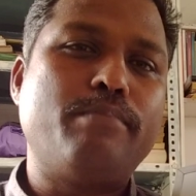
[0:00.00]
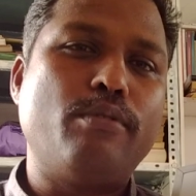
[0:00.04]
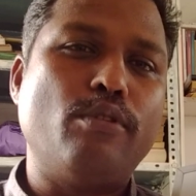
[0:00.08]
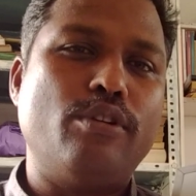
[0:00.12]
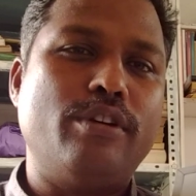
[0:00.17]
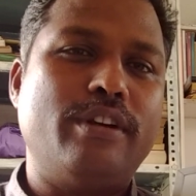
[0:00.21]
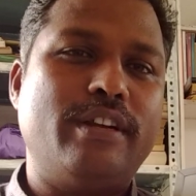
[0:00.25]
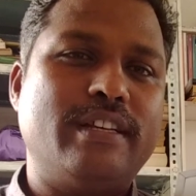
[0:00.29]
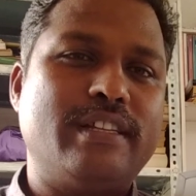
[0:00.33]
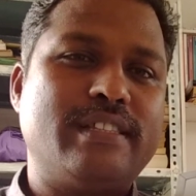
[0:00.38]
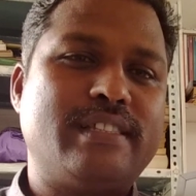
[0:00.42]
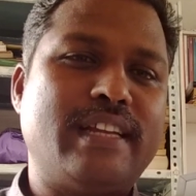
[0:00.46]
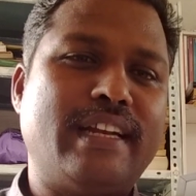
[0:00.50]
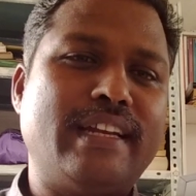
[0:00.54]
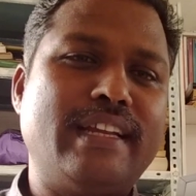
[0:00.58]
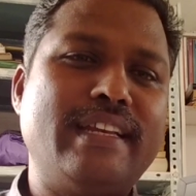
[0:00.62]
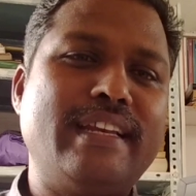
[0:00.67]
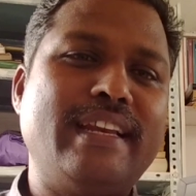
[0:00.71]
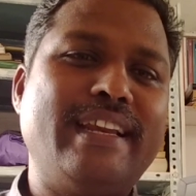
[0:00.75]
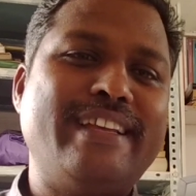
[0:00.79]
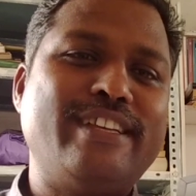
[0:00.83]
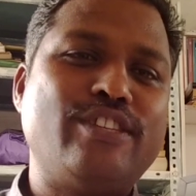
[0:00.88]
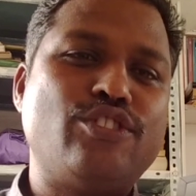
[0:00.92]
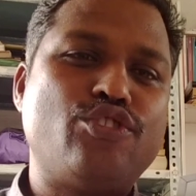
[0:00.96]
pulled,
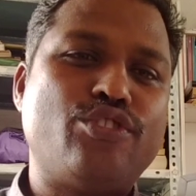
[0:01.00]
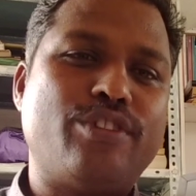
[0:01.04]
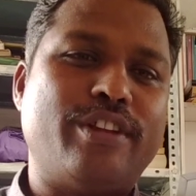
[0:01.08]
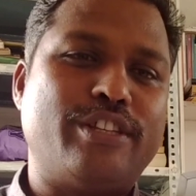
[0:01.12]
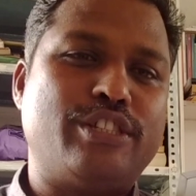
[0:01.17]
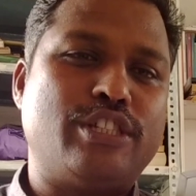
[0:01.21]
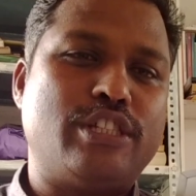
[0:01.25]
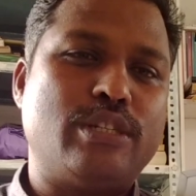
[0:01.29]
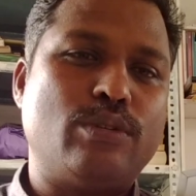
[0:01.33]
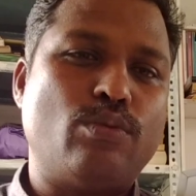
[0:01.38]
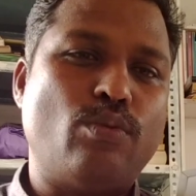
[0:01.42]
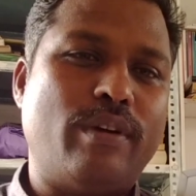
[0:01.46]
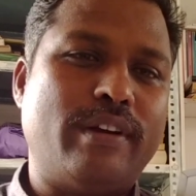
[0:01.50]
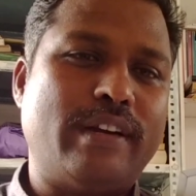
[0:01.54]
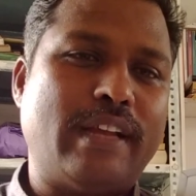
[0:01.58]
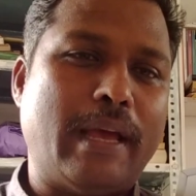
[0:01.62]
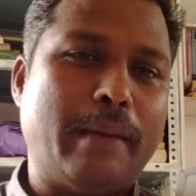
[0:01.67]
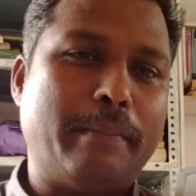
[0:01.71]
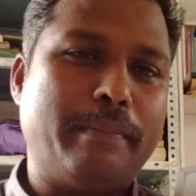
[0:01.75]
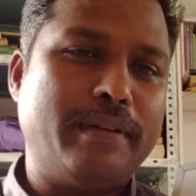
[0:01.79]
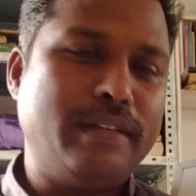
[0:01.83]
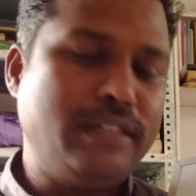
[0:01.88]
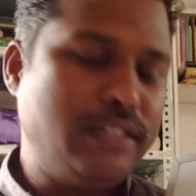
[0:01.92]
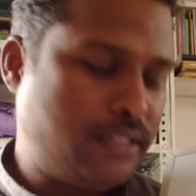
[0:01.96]
suddenly stretched, what
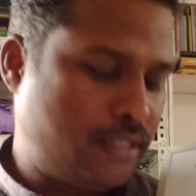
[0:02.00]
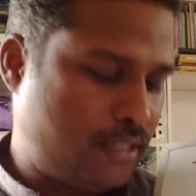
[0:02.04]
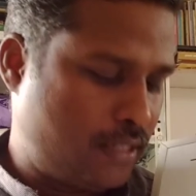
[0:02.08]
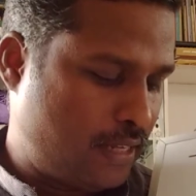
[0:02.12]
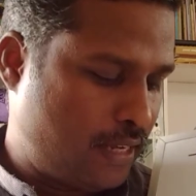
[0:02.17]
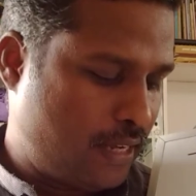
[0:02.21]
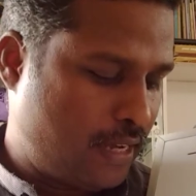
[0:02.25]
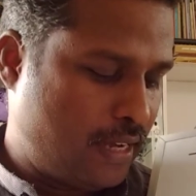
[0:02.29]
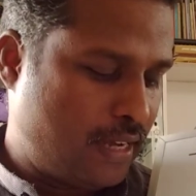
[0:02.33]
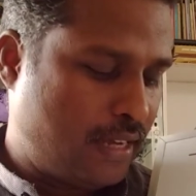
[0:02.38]
happens?